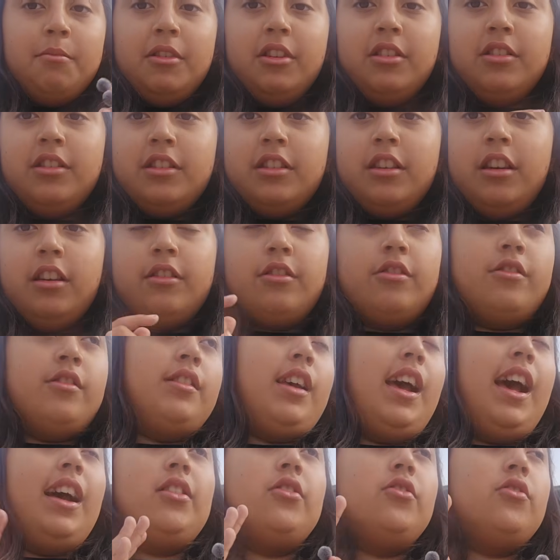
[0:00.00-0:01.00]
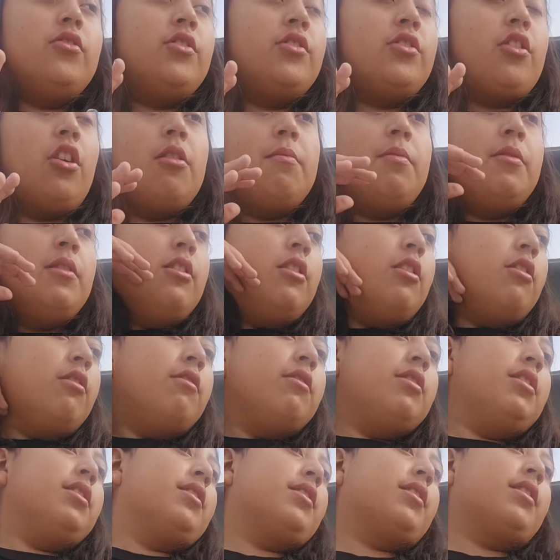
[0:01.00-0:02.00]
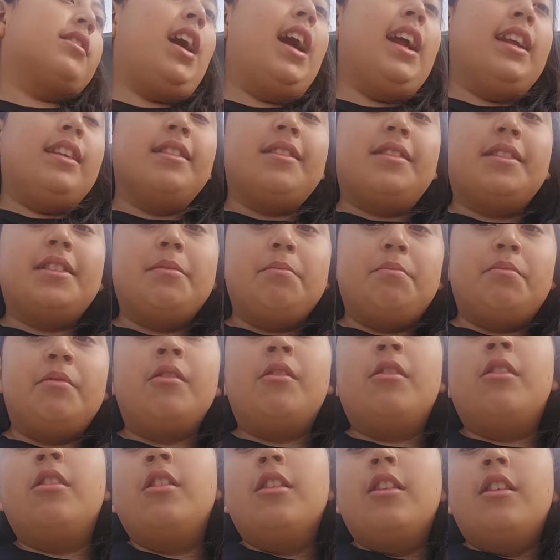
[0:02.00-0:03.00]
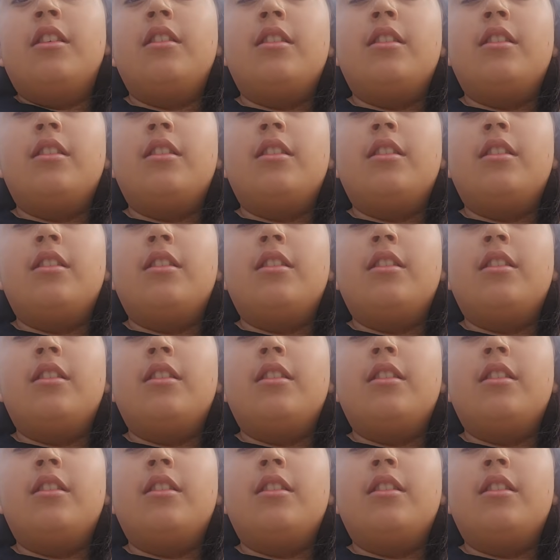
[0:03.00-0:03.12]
compared to the others, Astro Star Pillow is kind of simple.